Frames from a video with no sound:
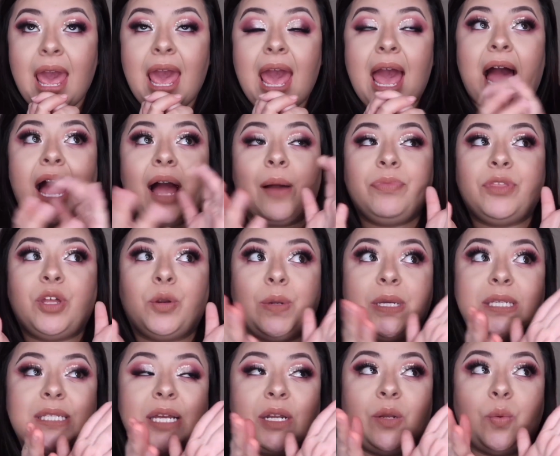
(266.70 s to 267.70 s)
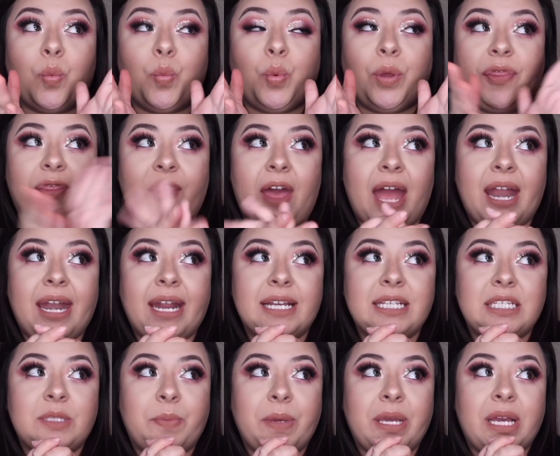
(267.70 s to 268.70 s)
um, the reason with that
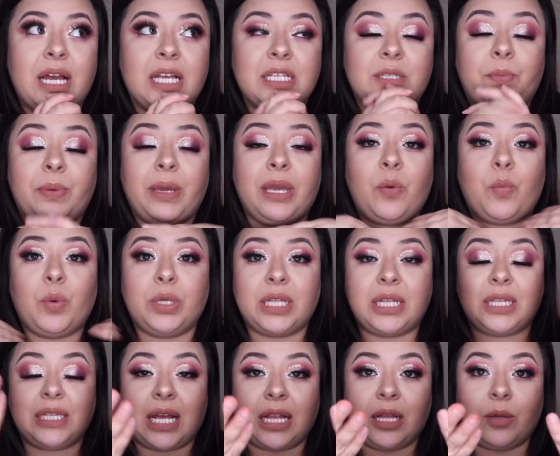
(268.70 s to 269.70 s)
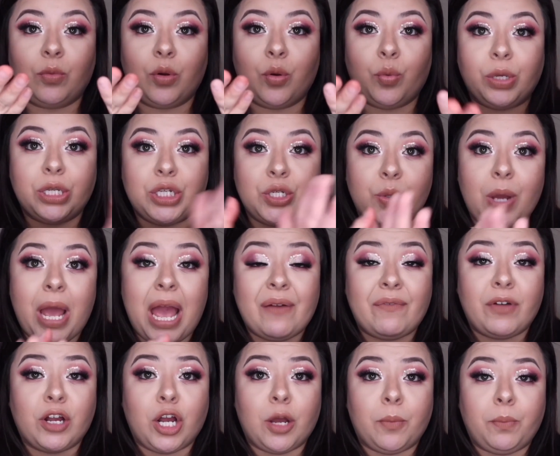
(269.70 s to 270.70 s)
is because being with indelible we do have
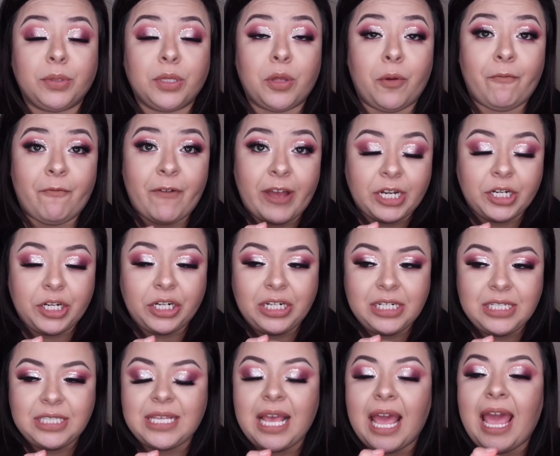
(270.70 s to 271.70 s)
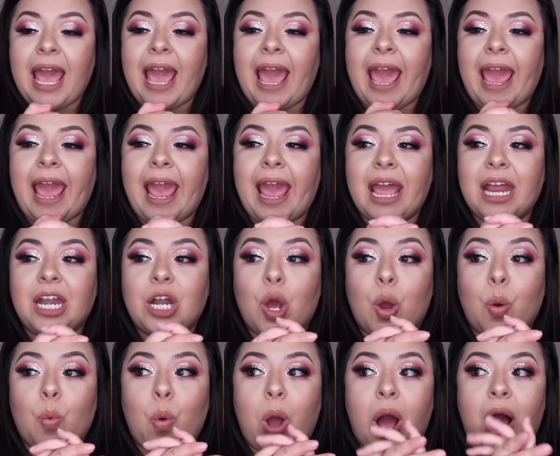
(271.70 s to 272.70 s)
a couple of vendors and
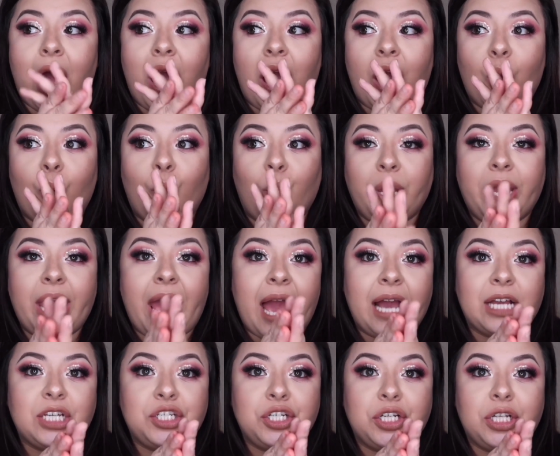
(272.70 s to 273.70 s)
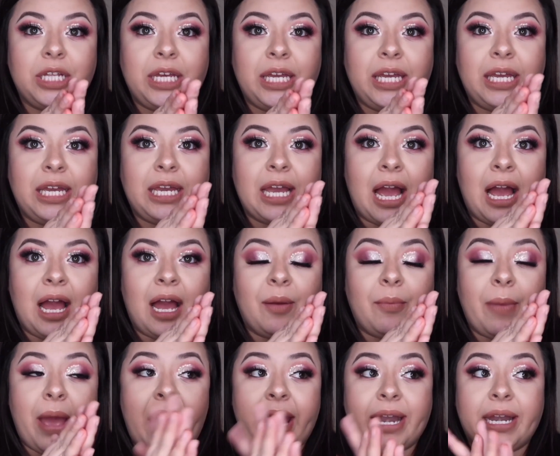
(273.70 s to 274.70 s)
uh, we actually
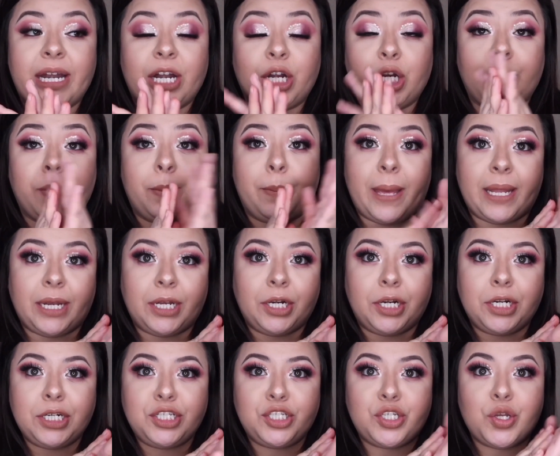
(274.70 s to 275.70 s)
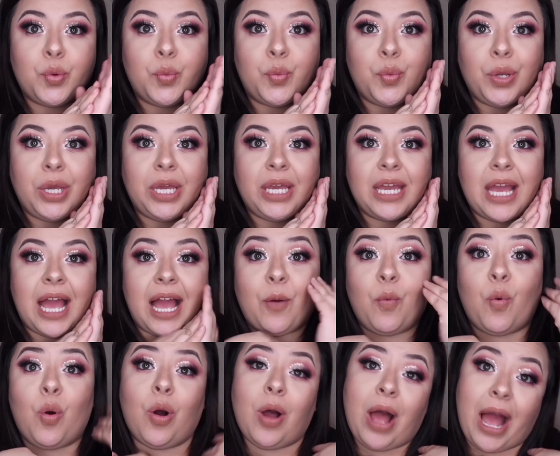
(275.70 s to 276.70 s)
um, added a new vendor so we,
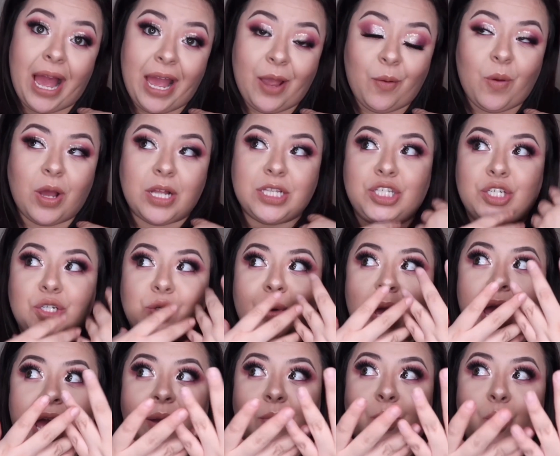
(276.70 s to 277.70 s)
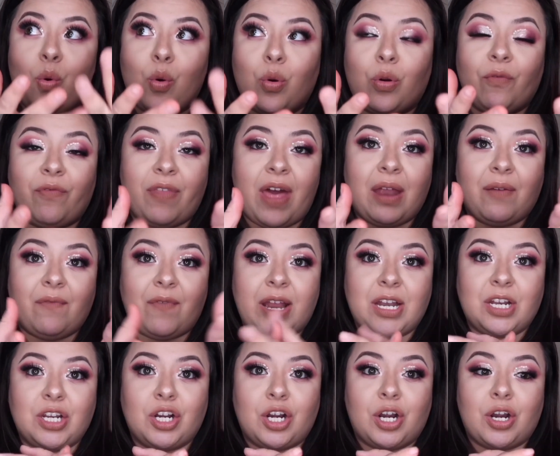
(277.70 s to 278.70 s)
well, I want to add more of that
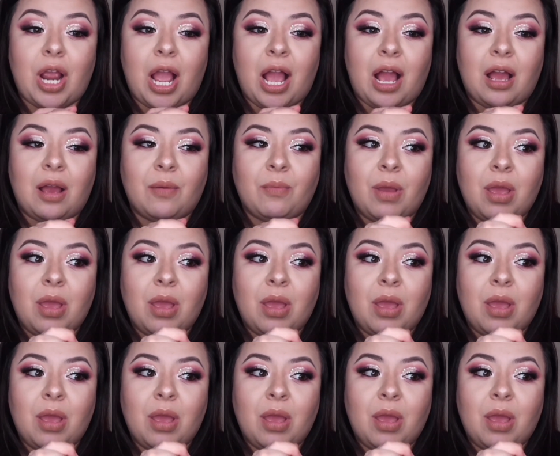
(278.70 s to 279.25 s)
vendor um,